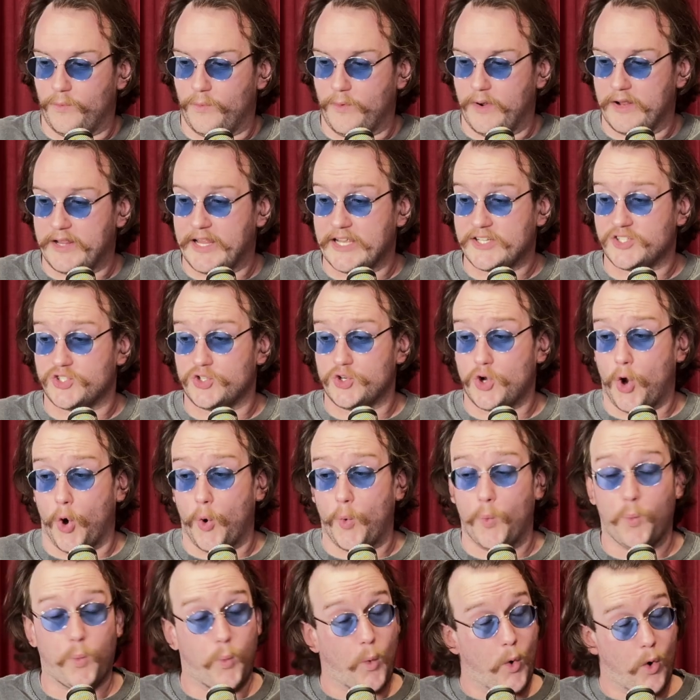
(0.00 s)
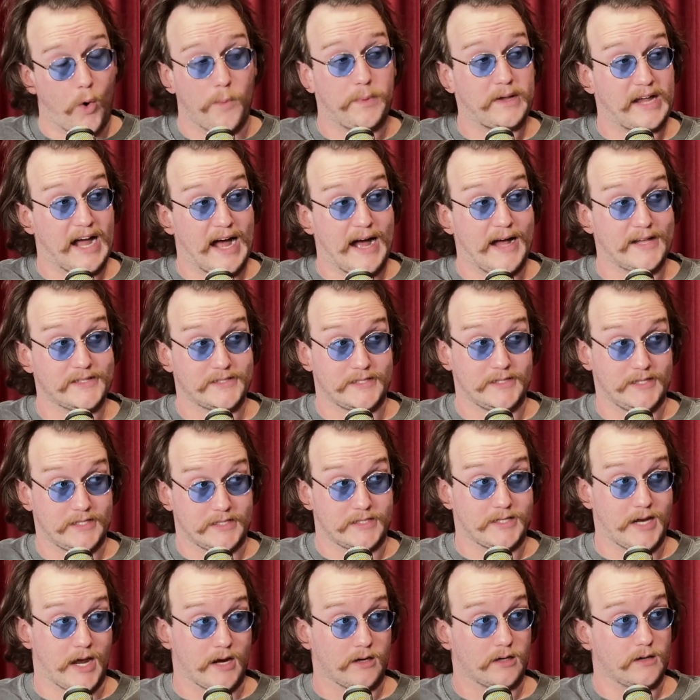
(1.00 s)
There's no warp cards in this
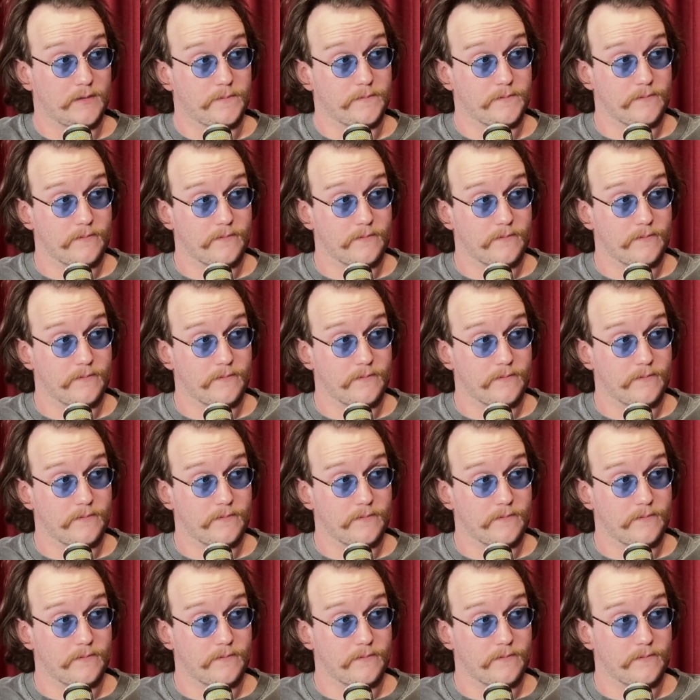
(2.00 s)
deck.